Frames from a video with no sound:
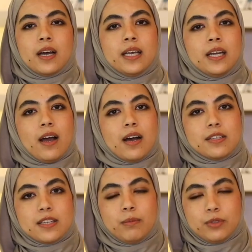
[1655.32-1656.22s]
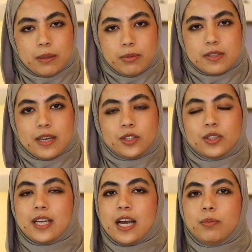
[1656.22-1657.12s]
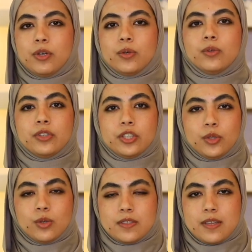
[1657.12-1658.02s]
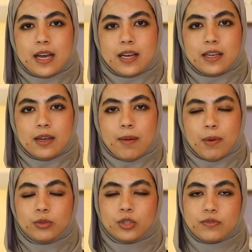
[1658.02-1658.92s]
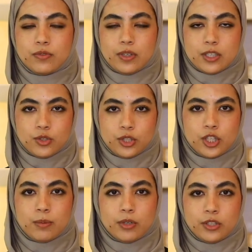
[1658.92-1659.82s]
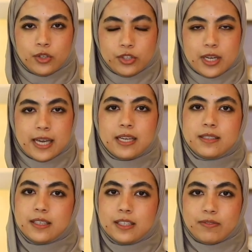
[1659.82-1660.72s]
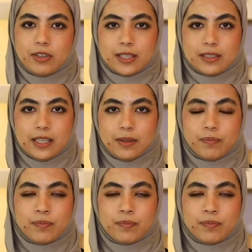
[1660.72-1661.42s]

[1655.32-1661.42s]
Here are some tips that could help you reduce the amount of sodium in your diet significantly.